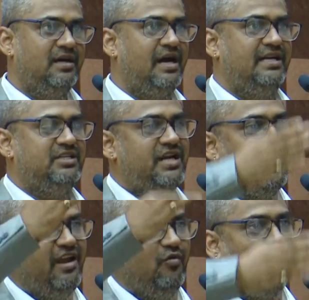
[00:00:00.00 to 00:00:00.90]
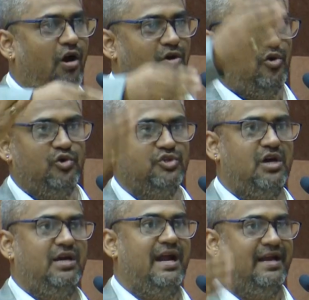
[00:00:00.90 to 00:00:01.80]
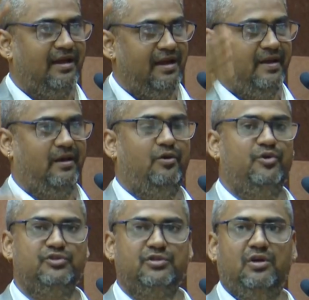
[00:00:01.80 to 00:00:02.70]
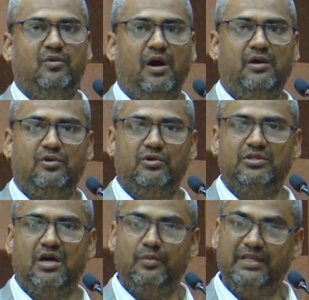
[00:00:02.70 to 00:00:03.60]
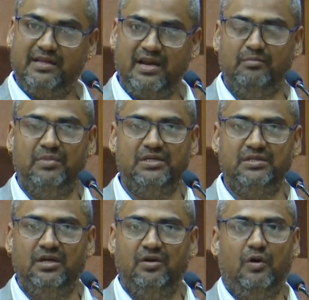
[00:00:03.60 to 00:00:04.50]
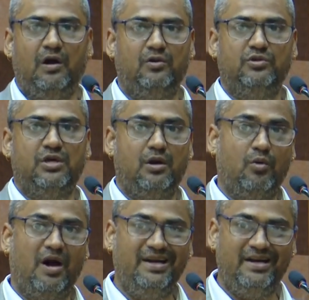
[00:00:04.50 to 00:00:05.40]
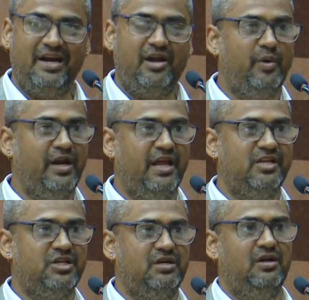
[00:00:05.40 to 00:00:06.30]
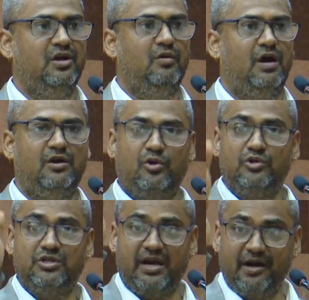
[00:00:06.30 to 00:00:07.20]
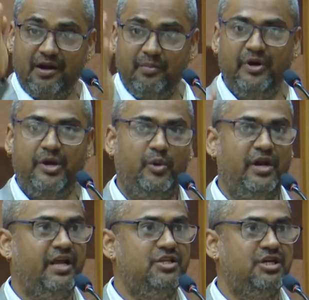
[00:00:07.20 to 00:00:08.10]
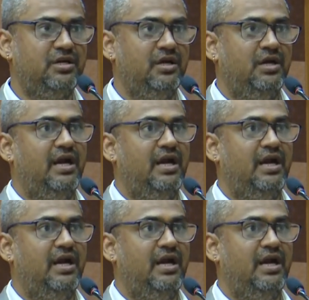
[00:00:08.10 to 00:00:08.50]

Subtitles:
understanding what rows are categorical rows, what rows are with numbers, what rows are quantitative in nature, what rows are attributive in nature,